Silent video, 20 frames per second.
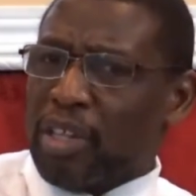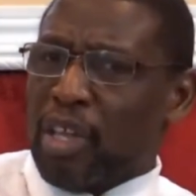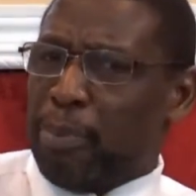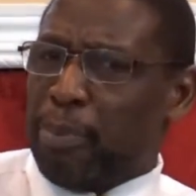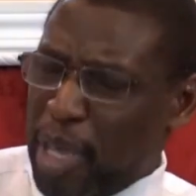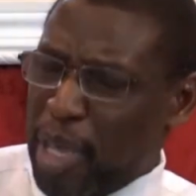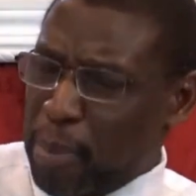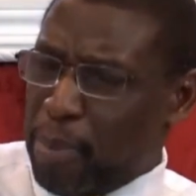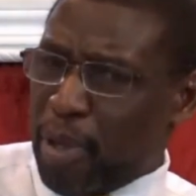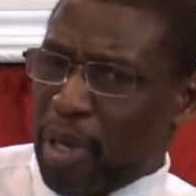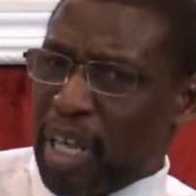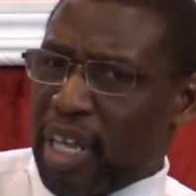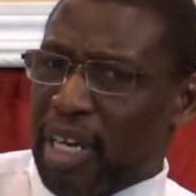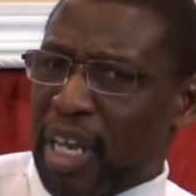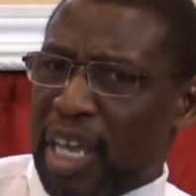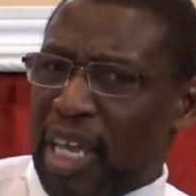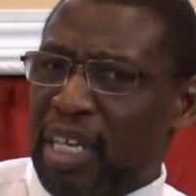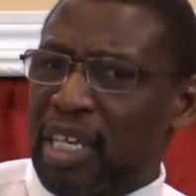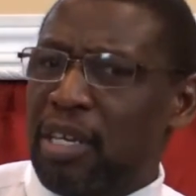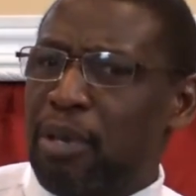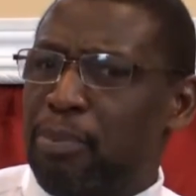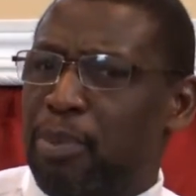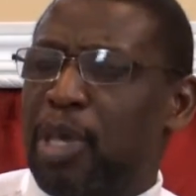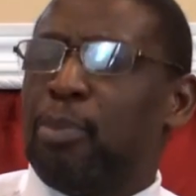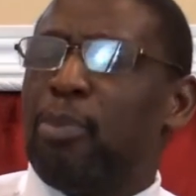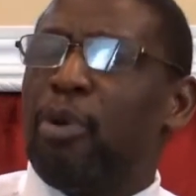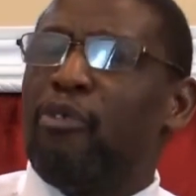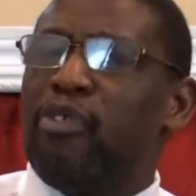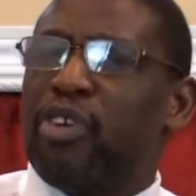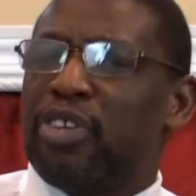the people and in the
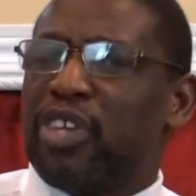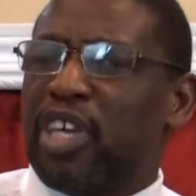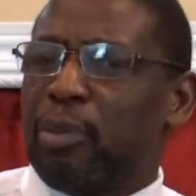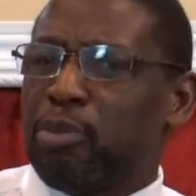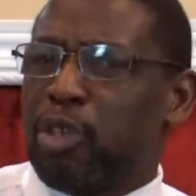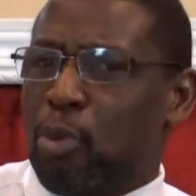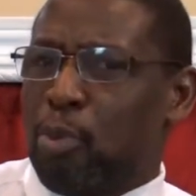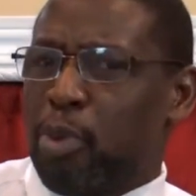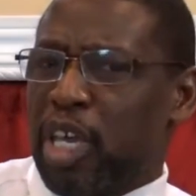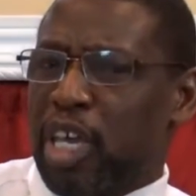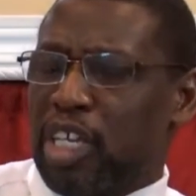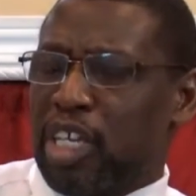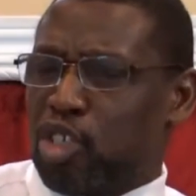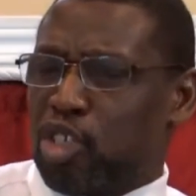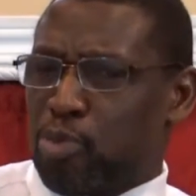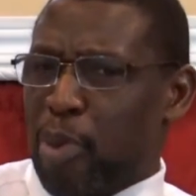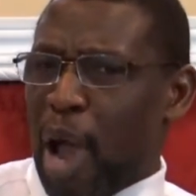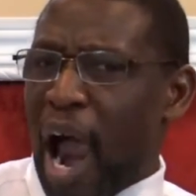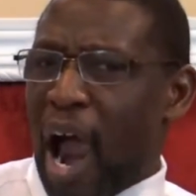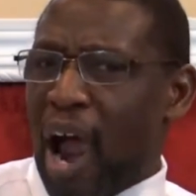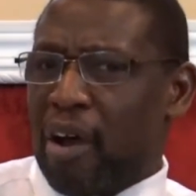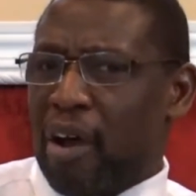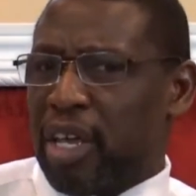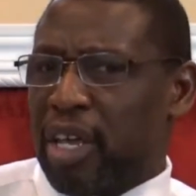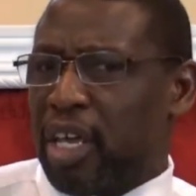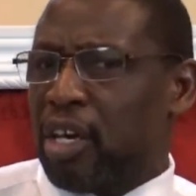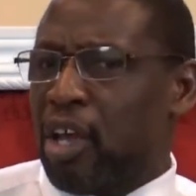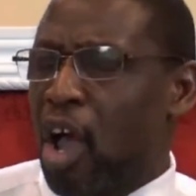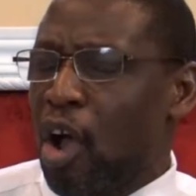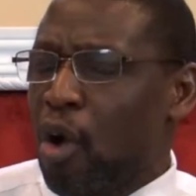people for them to be inspired
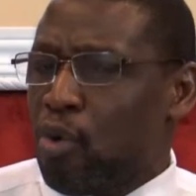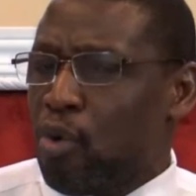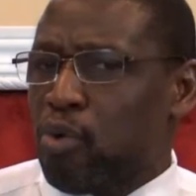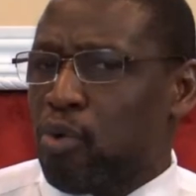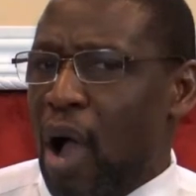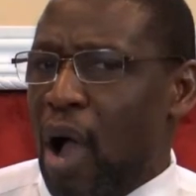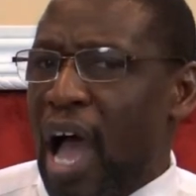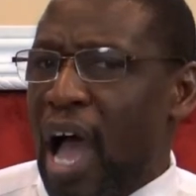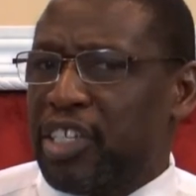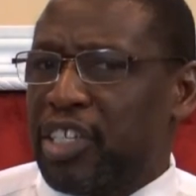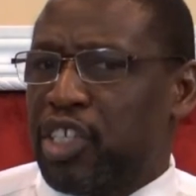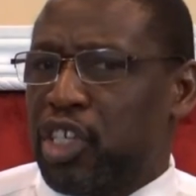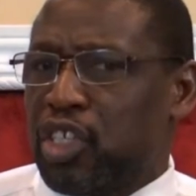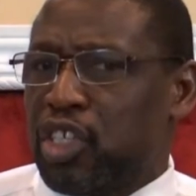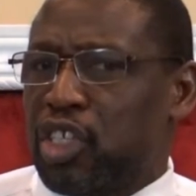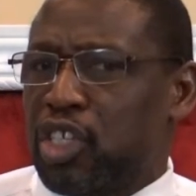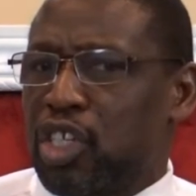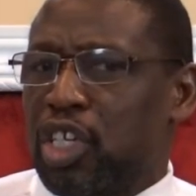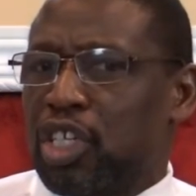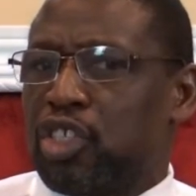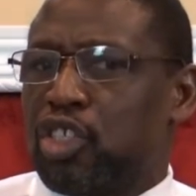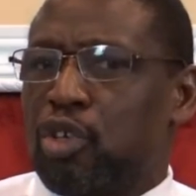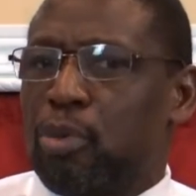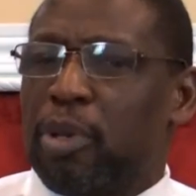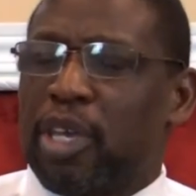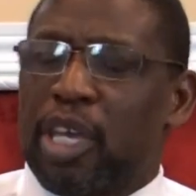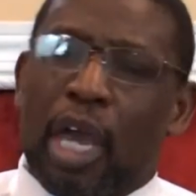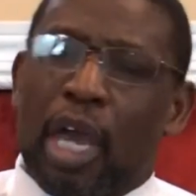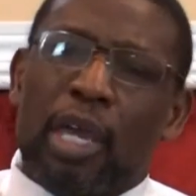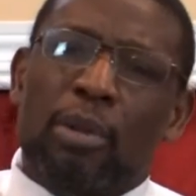in righteousness, to
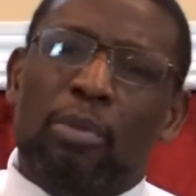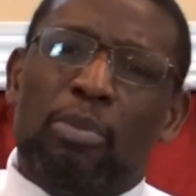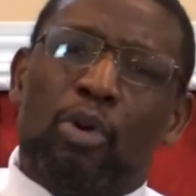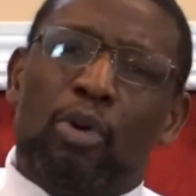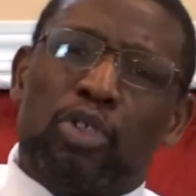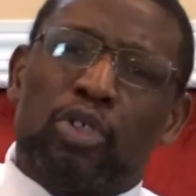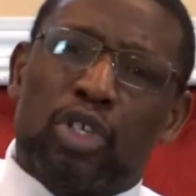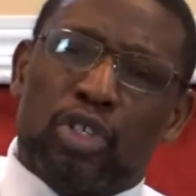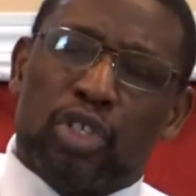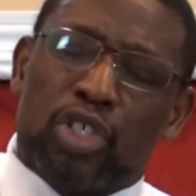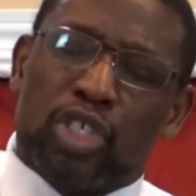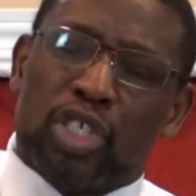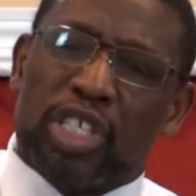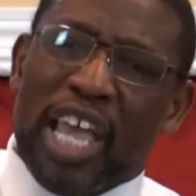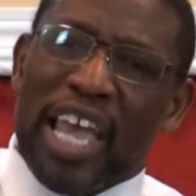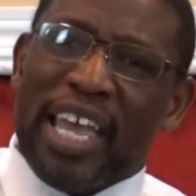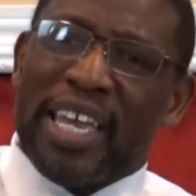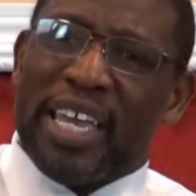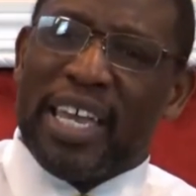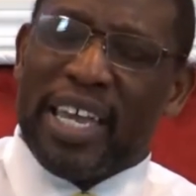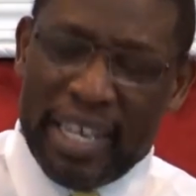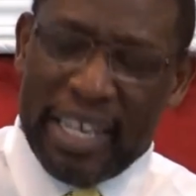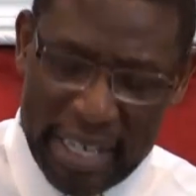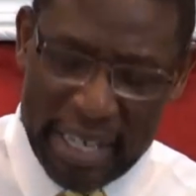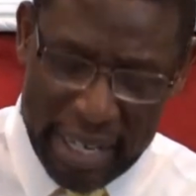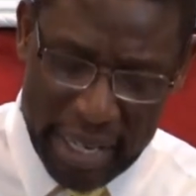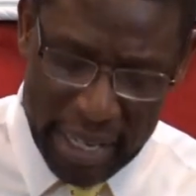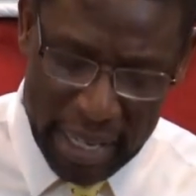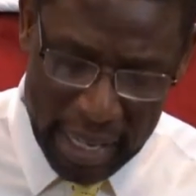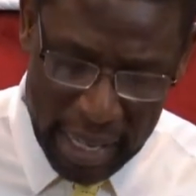be able to
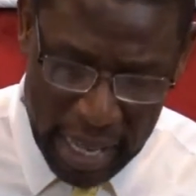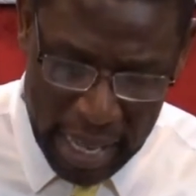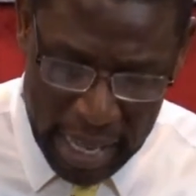stand in